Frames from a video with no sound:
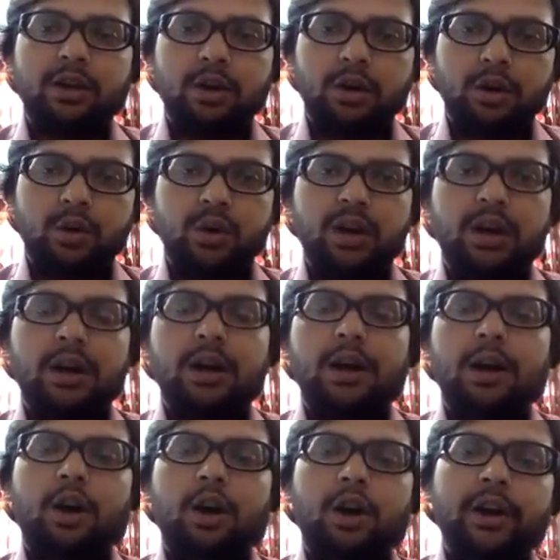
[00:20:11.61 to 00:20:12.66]

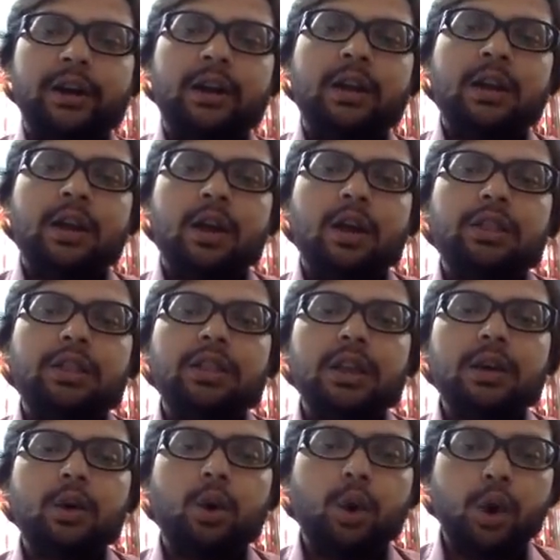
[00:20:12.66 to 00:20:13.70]
on
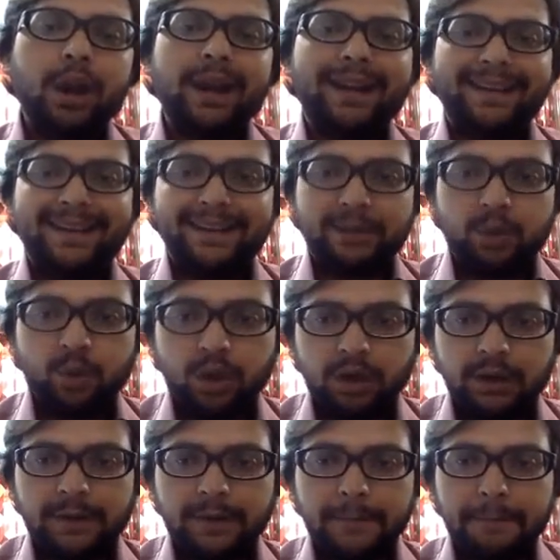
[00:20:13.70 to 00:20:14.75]
the whole network.